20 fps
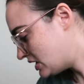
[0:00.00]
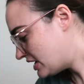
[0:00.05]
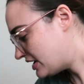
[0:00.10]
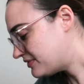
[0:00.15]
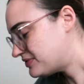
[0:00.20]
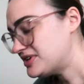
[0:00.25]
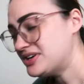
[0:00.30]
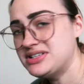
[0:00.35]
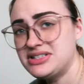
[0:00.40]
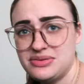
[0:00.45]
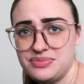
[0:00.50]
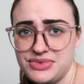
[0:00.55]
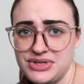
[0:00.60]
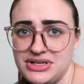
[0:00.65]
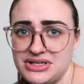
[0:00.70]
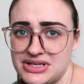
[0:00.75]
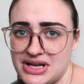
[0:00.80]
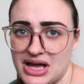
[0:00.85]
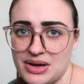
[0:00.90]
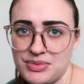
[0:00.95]
If there's
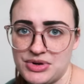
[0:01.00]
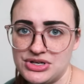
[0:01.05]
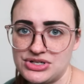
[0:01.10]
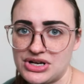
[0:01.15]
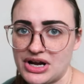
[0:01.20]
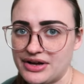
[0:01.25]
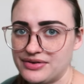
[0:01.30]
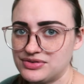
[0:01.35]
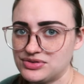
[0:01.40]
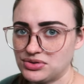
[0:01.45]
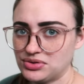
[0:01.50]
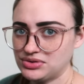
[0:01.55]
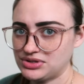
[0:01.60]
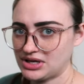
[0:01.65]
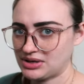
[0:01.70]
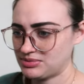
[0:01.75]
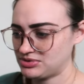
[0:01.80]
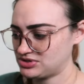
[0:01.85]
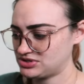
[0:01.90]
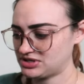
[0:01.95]
something damaged, I've sold
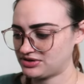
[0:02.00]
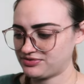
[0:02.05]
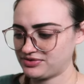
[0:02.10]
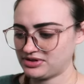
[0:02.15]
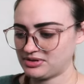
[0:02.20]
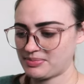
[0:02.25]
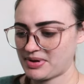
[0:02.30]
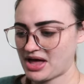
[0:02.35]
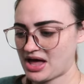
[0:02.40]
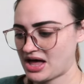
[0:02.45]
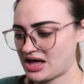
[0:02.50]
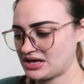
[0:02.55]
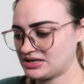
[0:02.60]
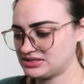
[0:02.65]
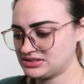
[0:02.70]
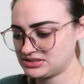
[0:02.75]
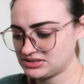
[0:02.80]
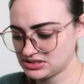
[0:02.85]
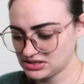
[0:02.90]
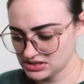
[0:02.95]
damaged stuff in the
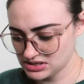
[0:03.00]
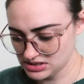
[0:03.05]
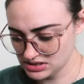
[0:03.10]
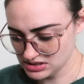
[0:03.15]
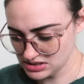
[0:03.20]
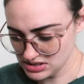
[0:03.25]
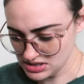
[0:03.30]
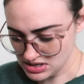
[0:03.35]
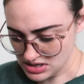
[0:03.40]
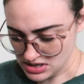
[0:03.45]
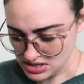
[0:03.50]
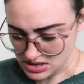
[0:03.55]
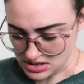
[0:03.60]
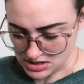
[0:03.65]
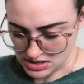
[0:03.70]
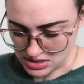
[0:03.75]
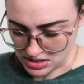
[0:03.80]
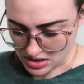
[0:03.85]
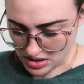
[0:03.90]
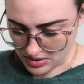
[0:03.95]
past
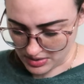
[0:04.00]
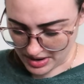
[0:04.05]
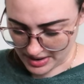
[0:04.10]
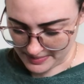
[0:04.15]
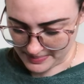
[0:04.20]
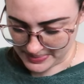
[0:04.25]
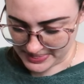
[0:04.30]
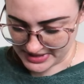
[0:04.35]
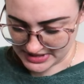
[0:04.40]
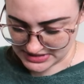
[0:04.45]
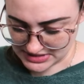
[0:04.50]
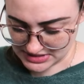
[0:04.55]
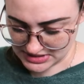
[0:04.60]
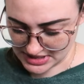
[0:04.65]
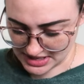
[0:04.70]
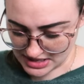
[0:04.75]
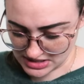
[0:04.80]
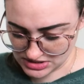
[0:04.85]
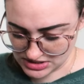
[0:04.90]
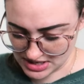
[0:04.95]
Okay, this is
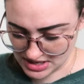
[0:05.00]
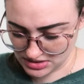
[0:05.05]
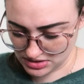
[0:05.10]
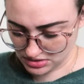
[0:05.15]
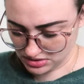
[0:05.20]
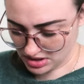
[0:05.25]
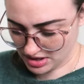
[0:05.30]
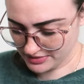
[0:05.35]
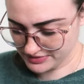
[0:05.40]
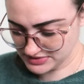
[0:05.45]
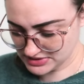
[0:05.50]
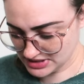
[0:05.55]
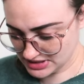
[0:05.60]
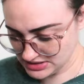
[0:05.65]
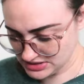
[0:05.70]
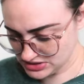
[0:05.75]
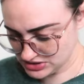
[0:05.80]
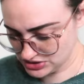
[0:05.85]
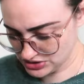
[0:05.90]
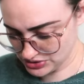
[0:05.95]
Ann Taylor Loft
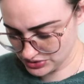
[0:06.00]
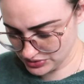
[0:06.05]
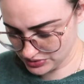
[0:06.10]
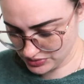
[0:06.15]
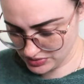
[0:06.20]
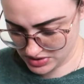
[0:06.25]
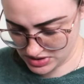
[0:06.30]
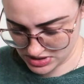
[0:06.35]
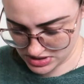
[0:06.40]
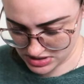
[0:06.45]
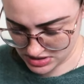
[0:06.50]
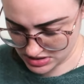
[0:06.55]
size two.